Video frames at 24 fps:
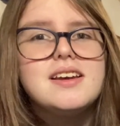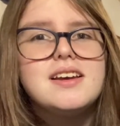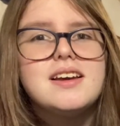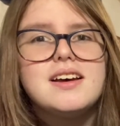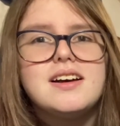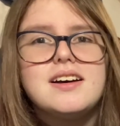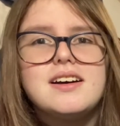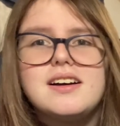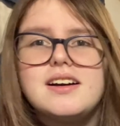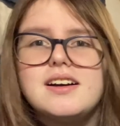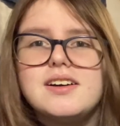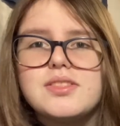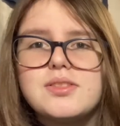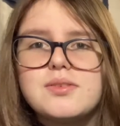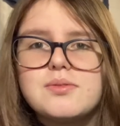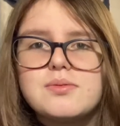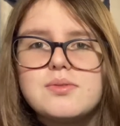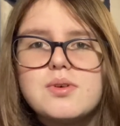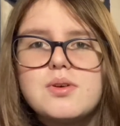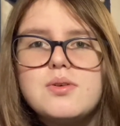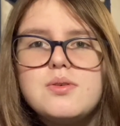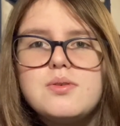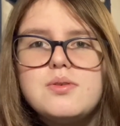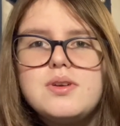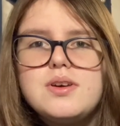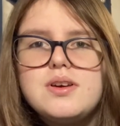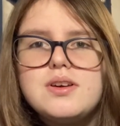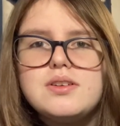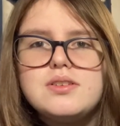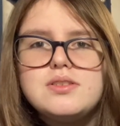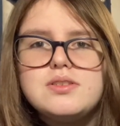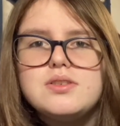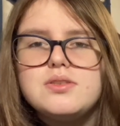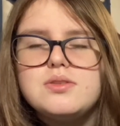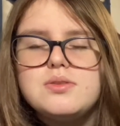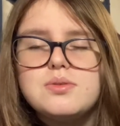On the road
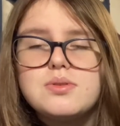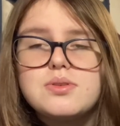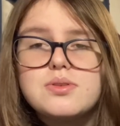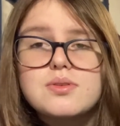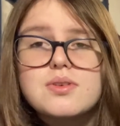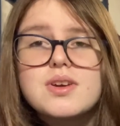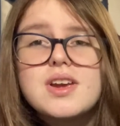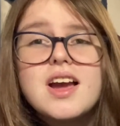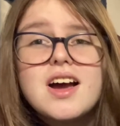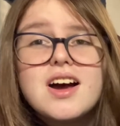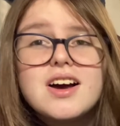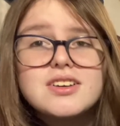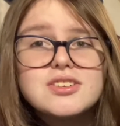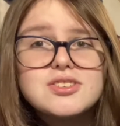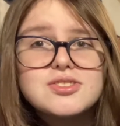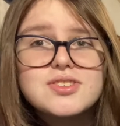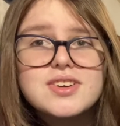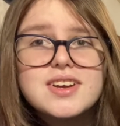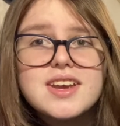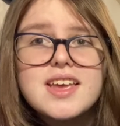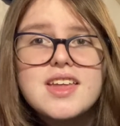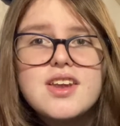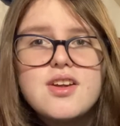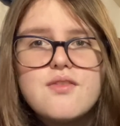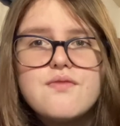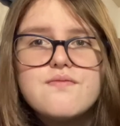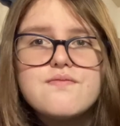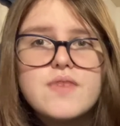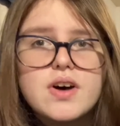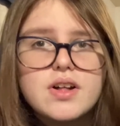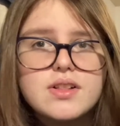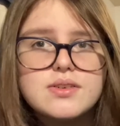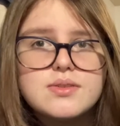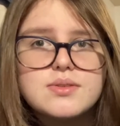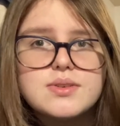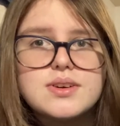to 300
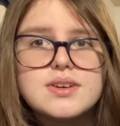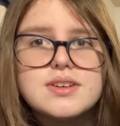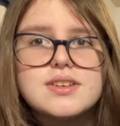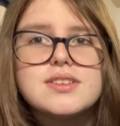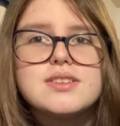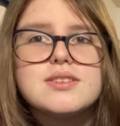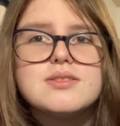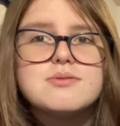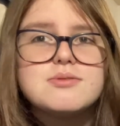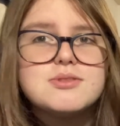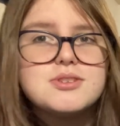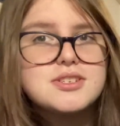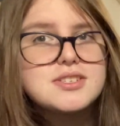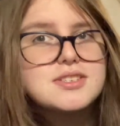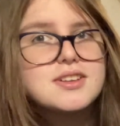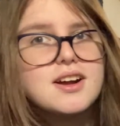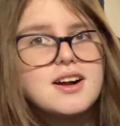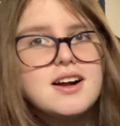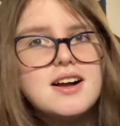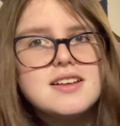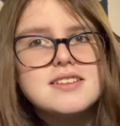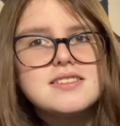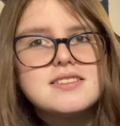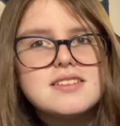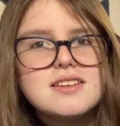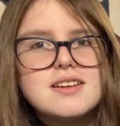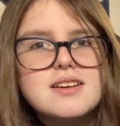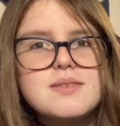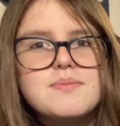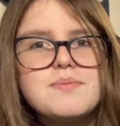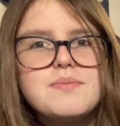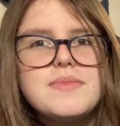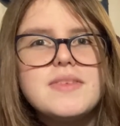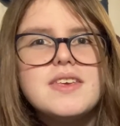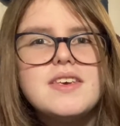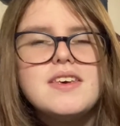followers, which is
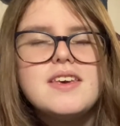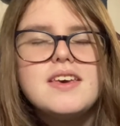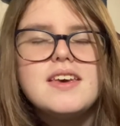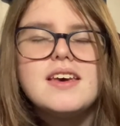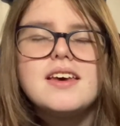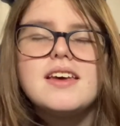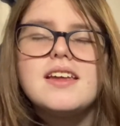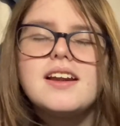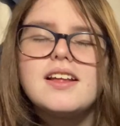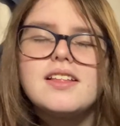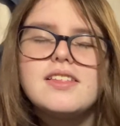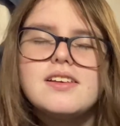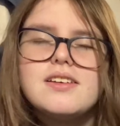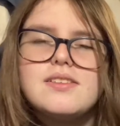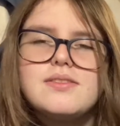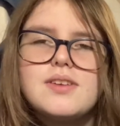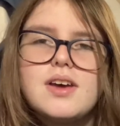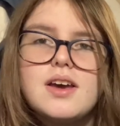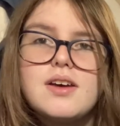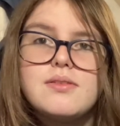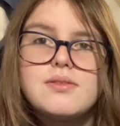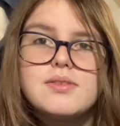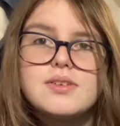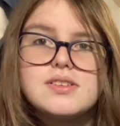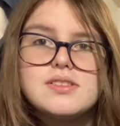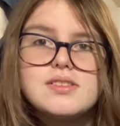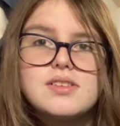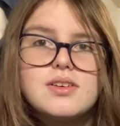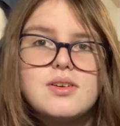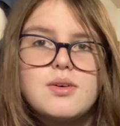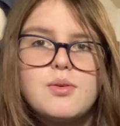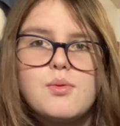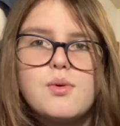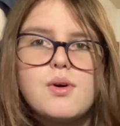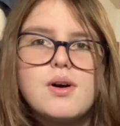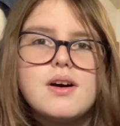awesome, and I love every
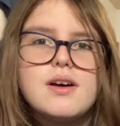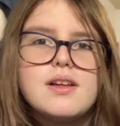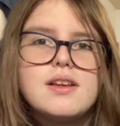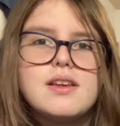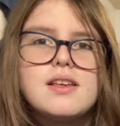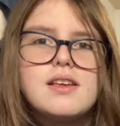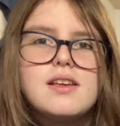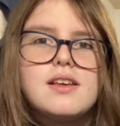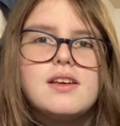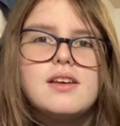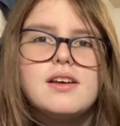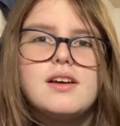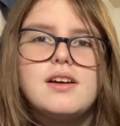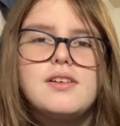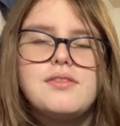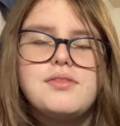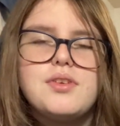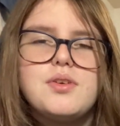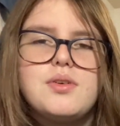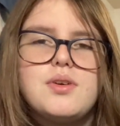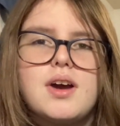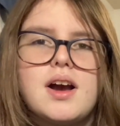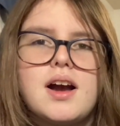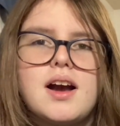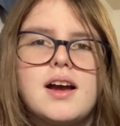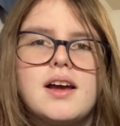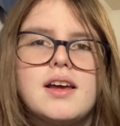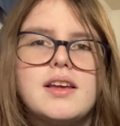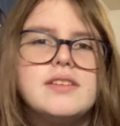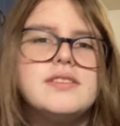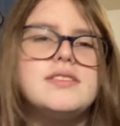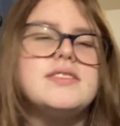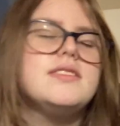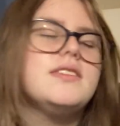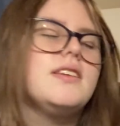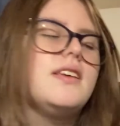single one of you
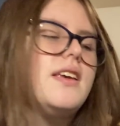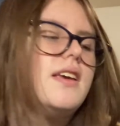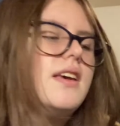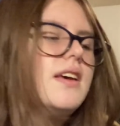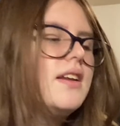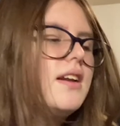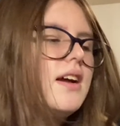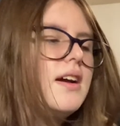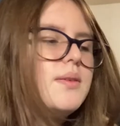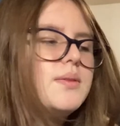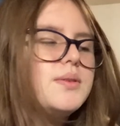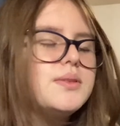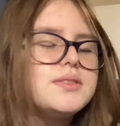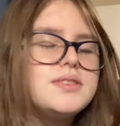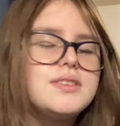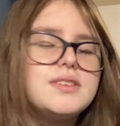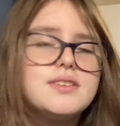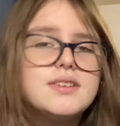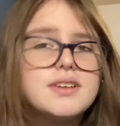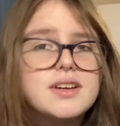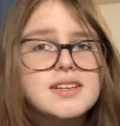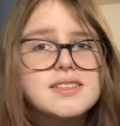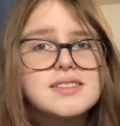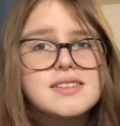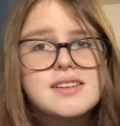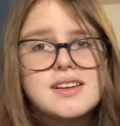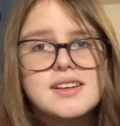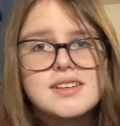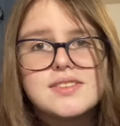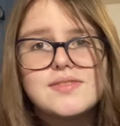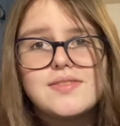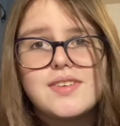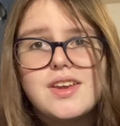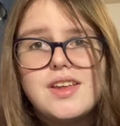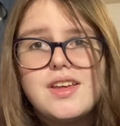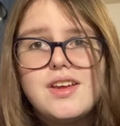guys, and I will see you guys in the
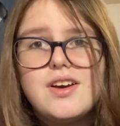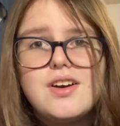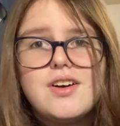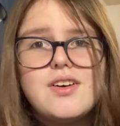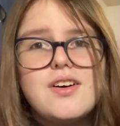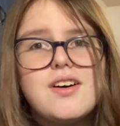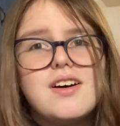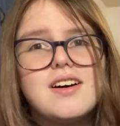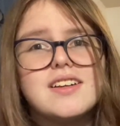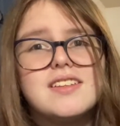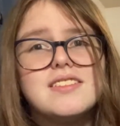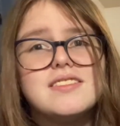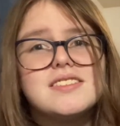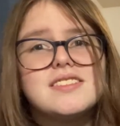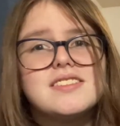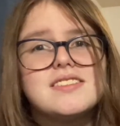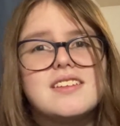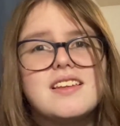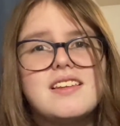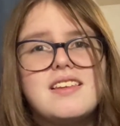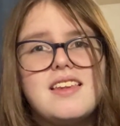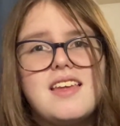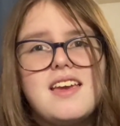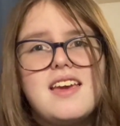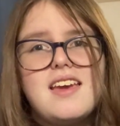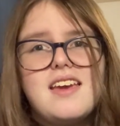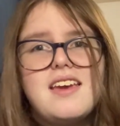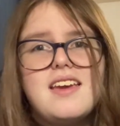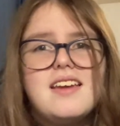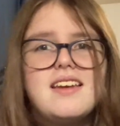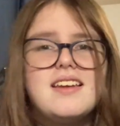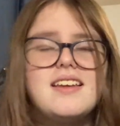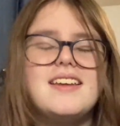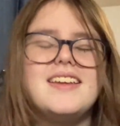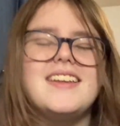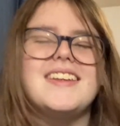next video on Sunday.
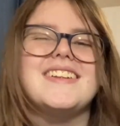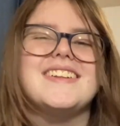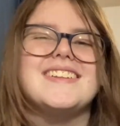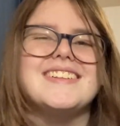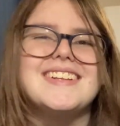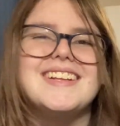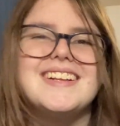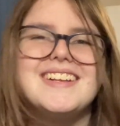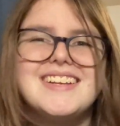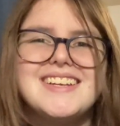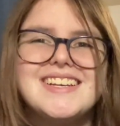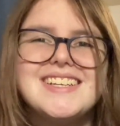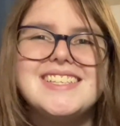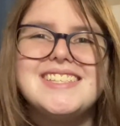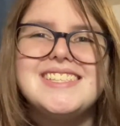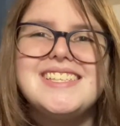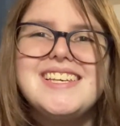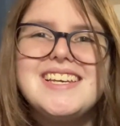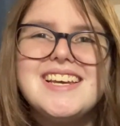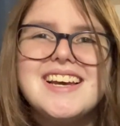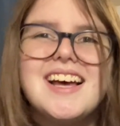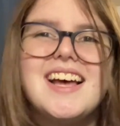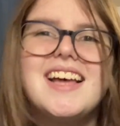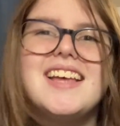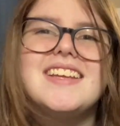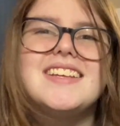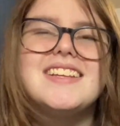See ya!